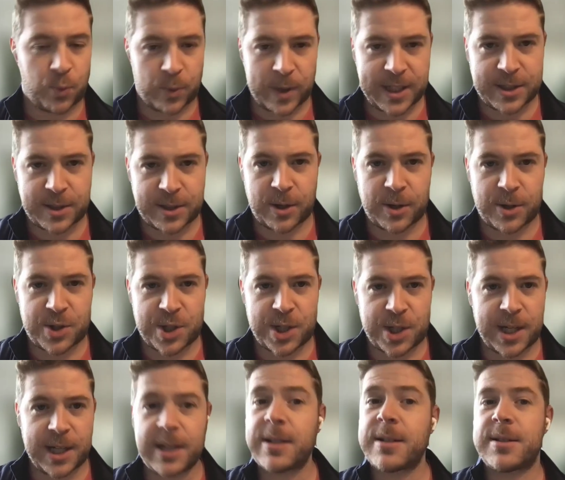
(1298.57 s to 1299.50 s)

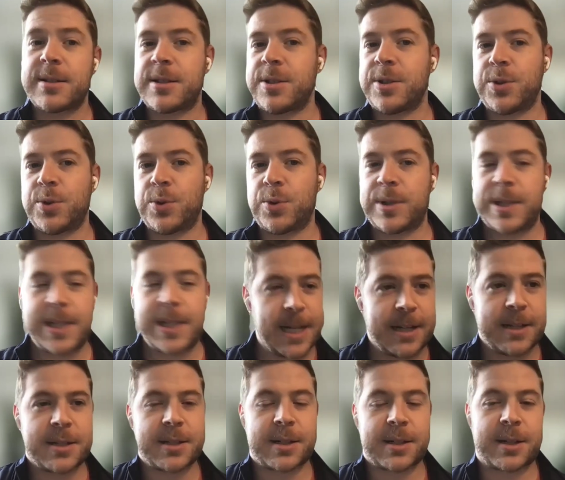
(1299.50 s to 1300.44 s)
research into
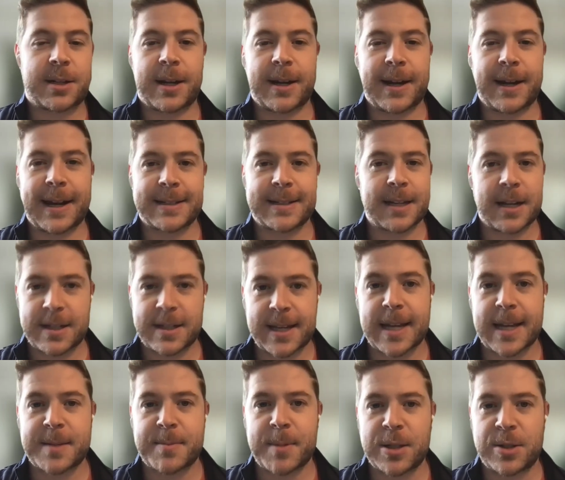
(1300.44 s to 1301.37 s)
DISC as an
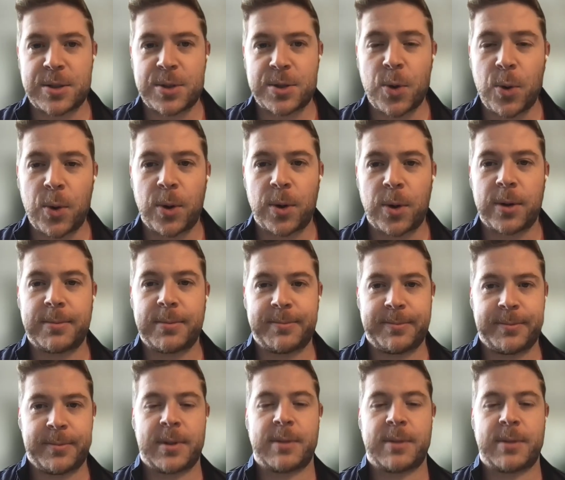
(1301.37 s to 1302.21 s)
assessment tool,